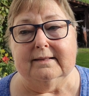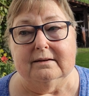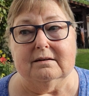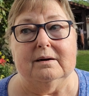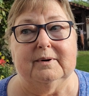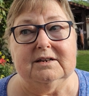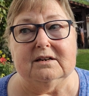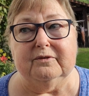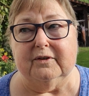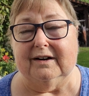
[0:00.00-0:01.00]
the time I
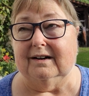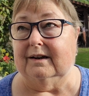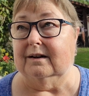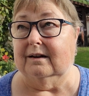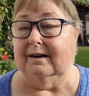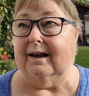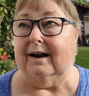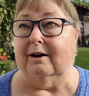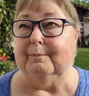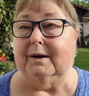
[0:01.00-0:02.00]
did finally get
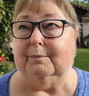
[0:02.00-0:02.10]
out of bed,